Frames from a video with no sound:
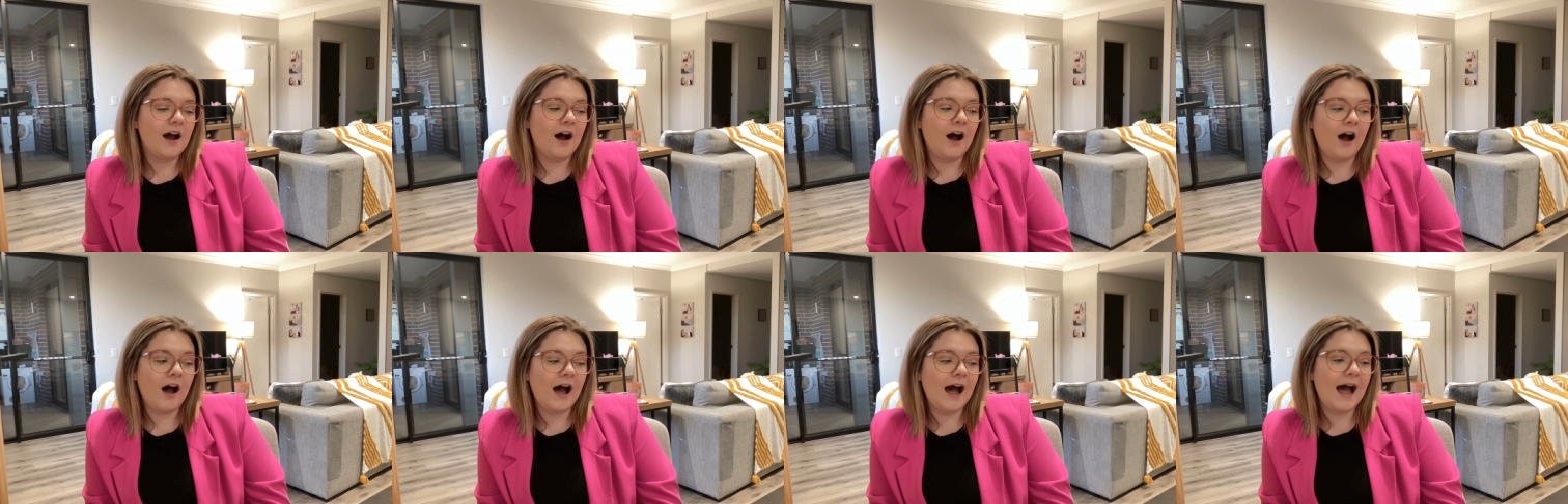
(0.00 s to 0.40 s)

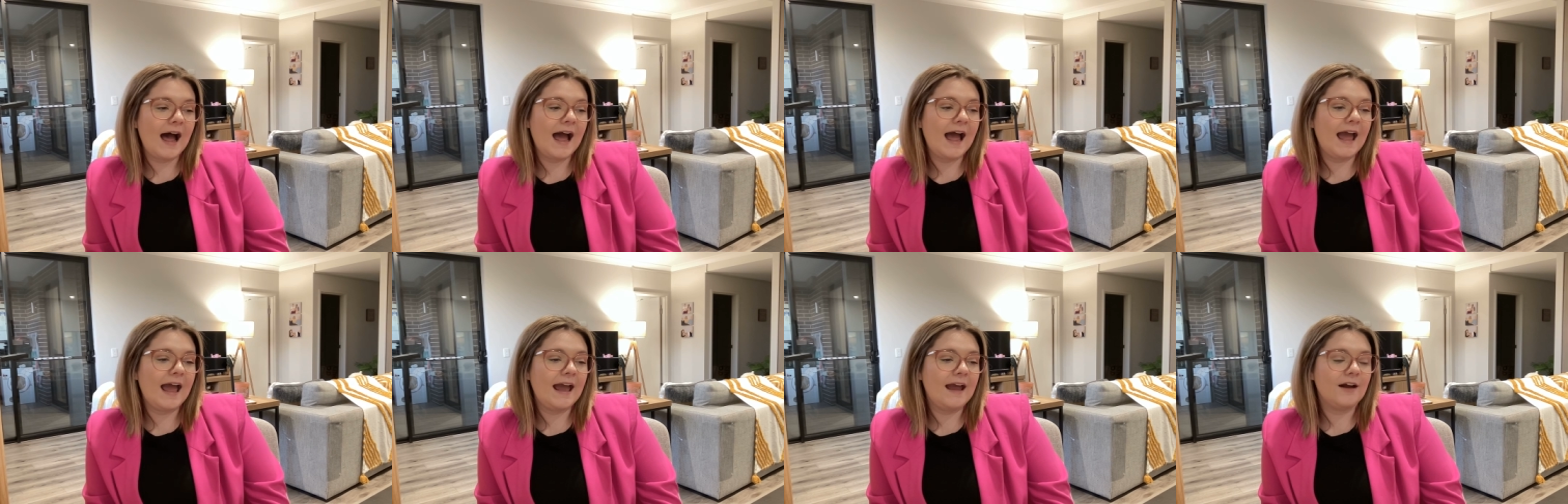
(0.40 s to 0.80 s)

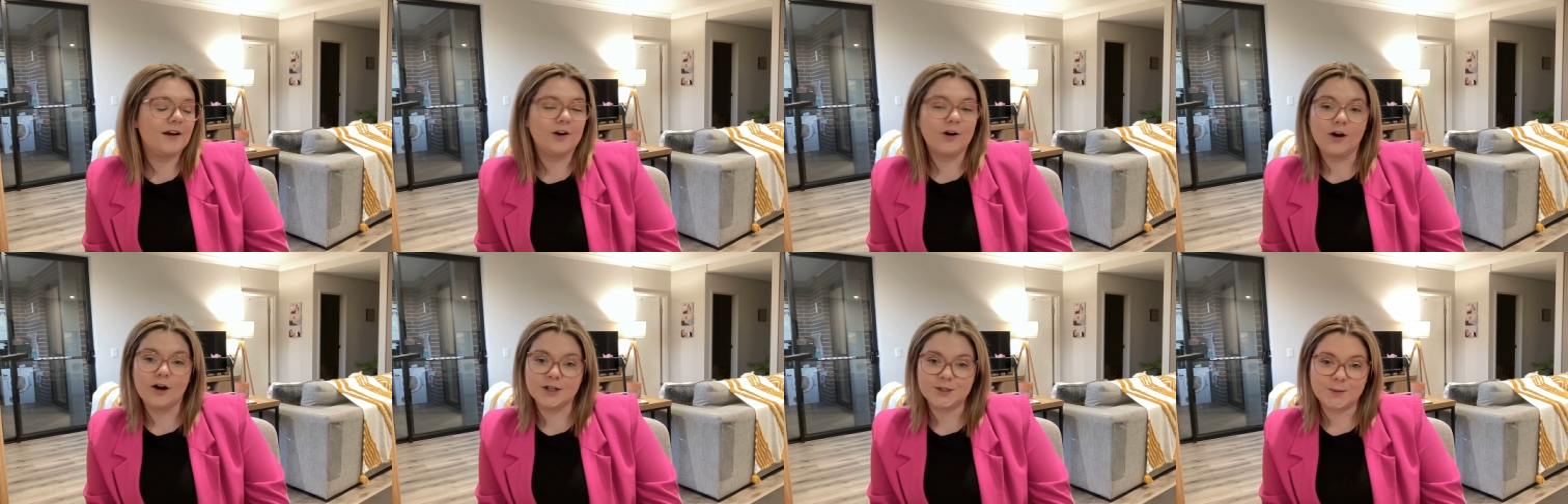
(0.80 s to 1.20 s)
I
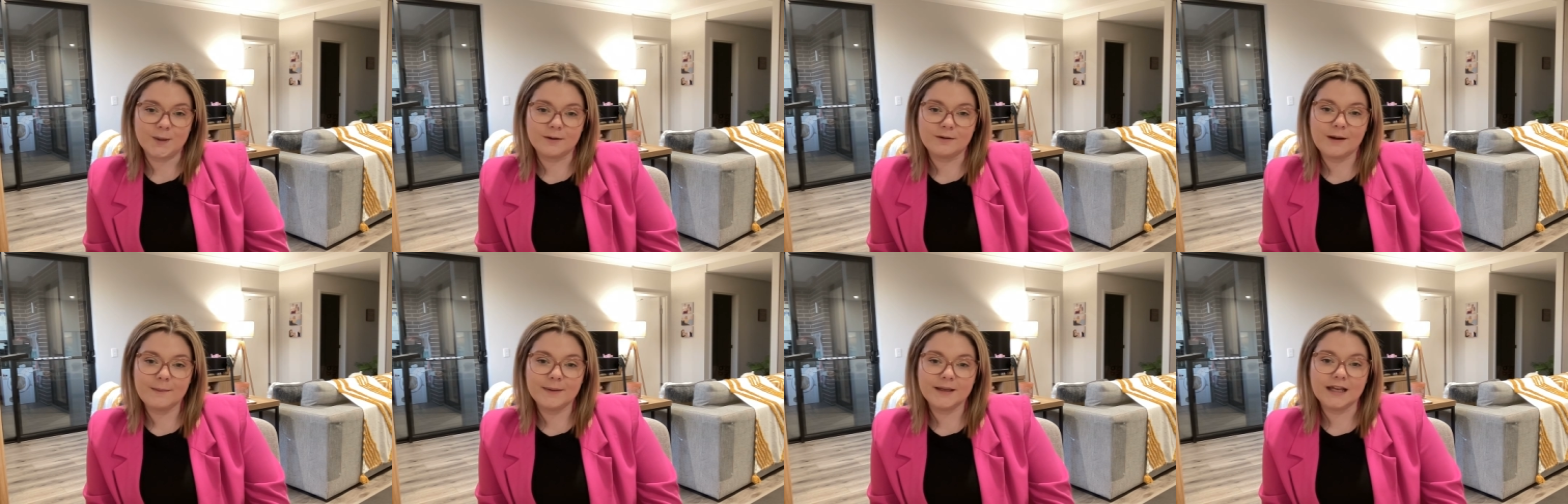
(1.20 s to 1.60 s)
gosh, where
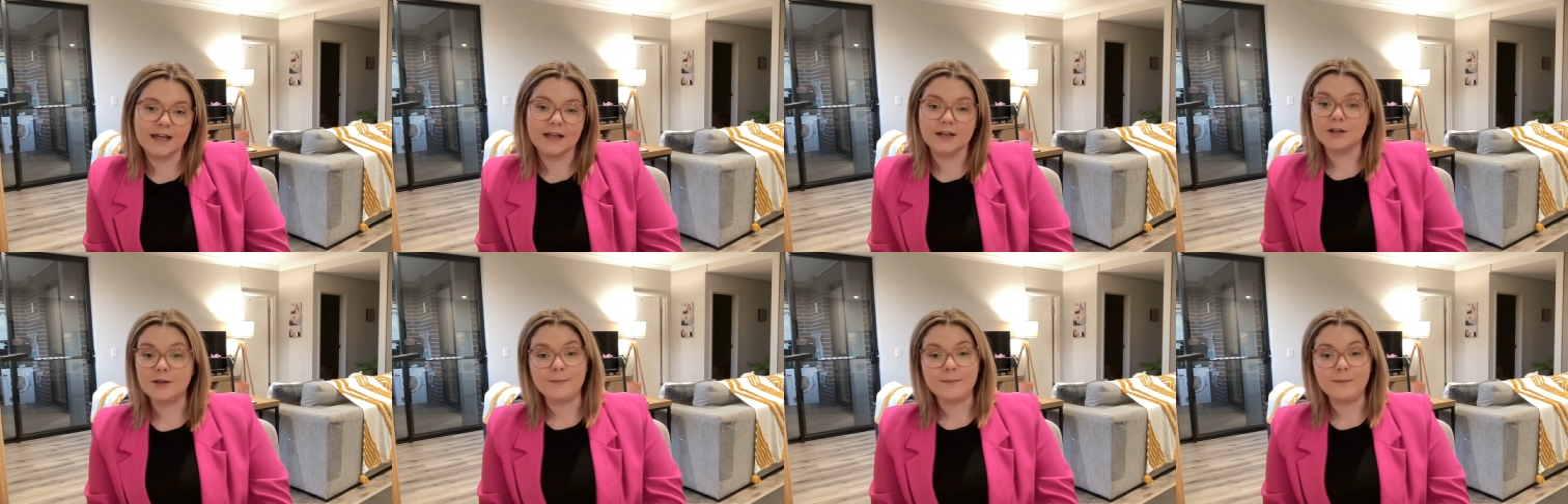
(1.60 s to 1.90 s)
do I begin?